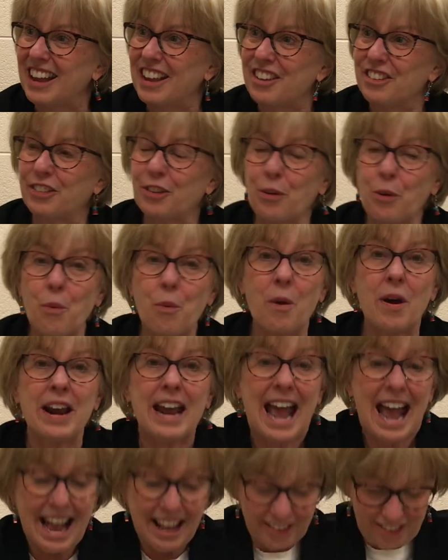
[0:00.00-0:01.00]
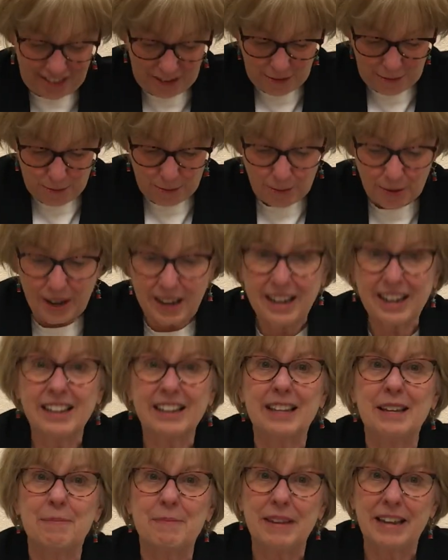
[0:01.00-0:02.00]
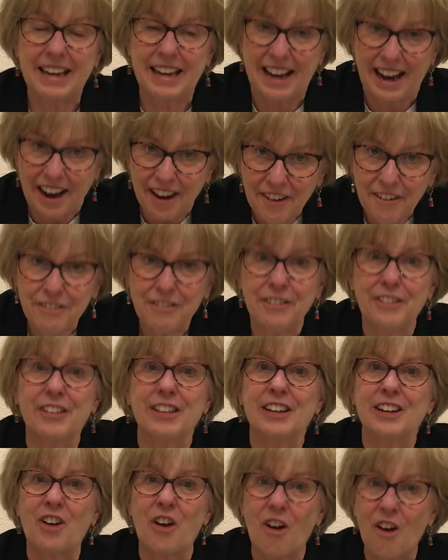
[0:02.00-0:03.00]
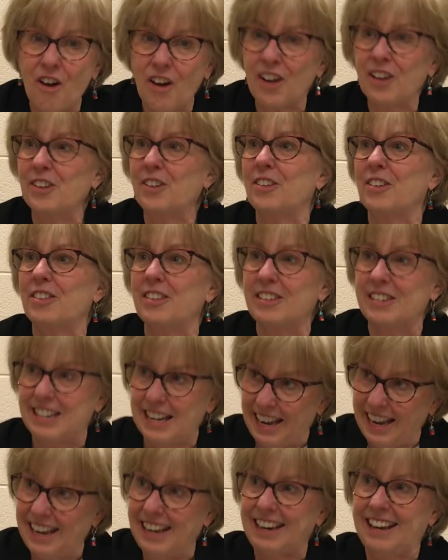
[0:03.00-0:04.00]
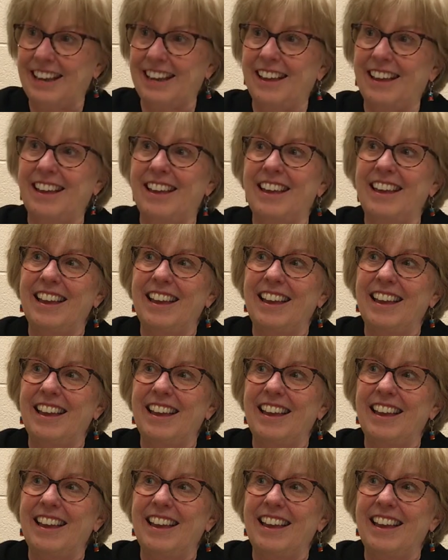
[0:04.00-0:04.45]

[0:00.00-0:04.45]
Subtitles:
So one has to really be careful and honor the data